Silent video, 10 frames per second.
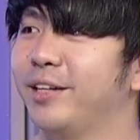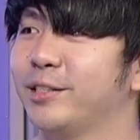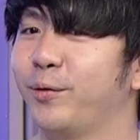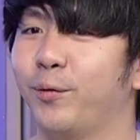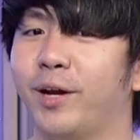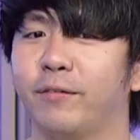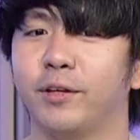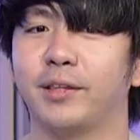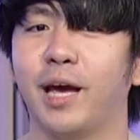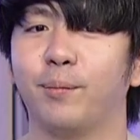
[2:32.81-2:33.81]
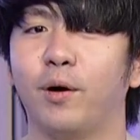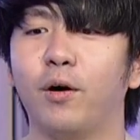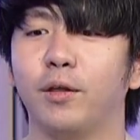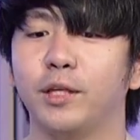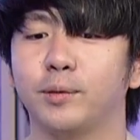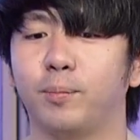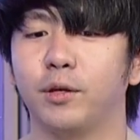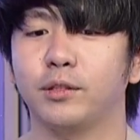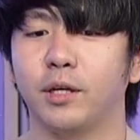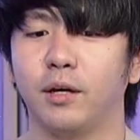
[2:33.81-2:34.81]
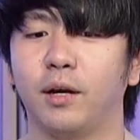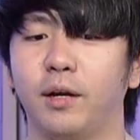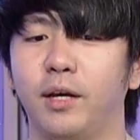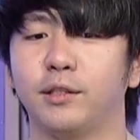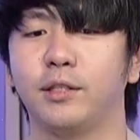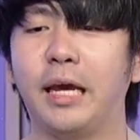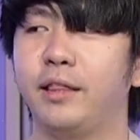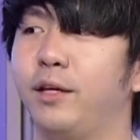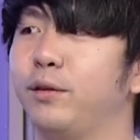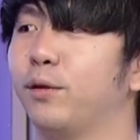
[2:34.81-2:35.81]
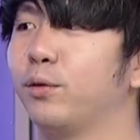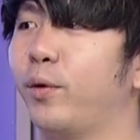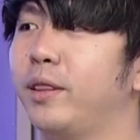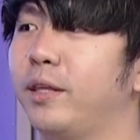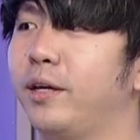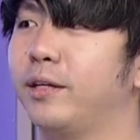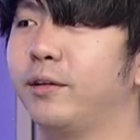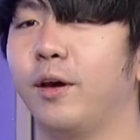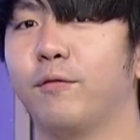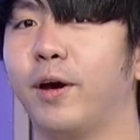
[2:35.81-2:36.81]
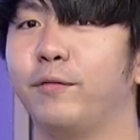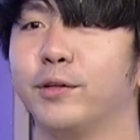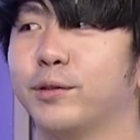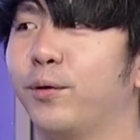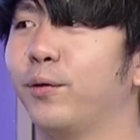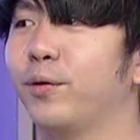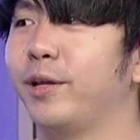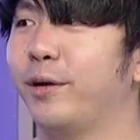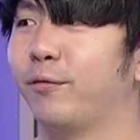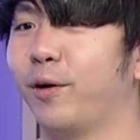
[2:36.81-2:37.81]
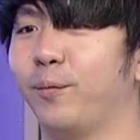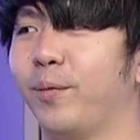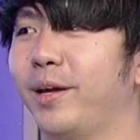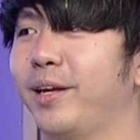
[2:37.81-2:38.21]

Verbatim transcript: So we would have to type, oh, this person is 18 to 25 years old from